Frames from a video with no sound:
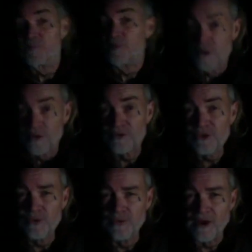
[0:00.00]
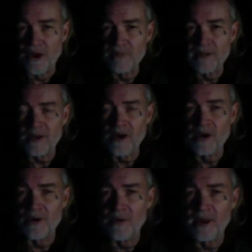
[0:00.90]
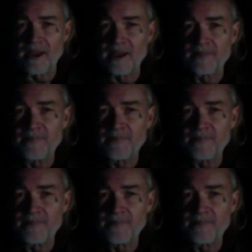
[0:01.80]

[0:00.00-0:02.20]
those of you who've helped me along the way,